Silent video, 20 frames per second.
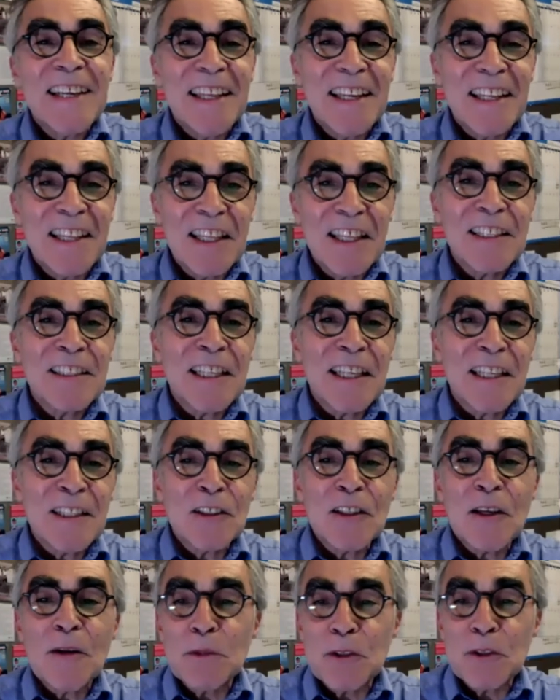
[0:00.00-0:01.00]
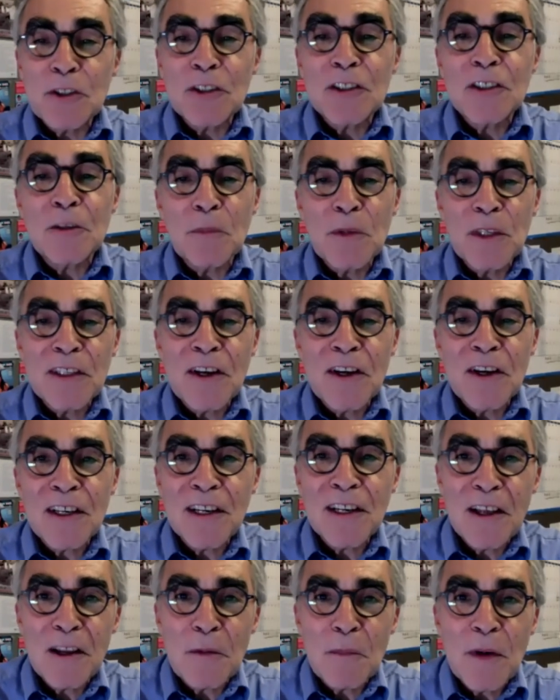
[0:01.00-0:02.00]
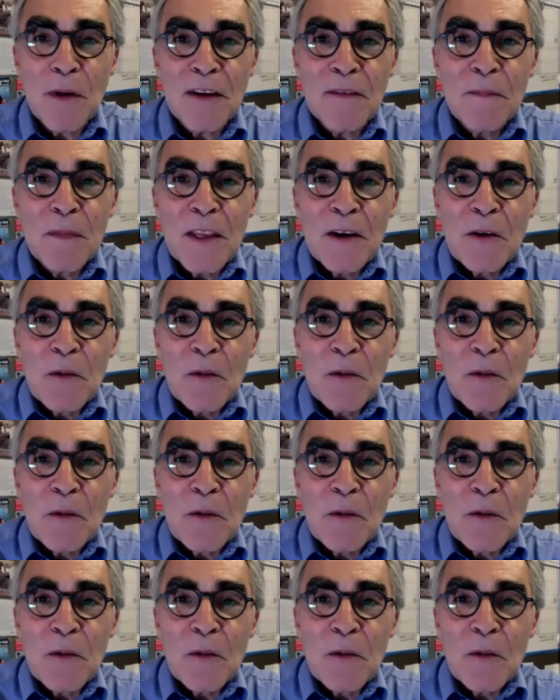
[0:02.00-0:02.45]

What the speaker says: And in this case, I'm sure she'll be talking a lot about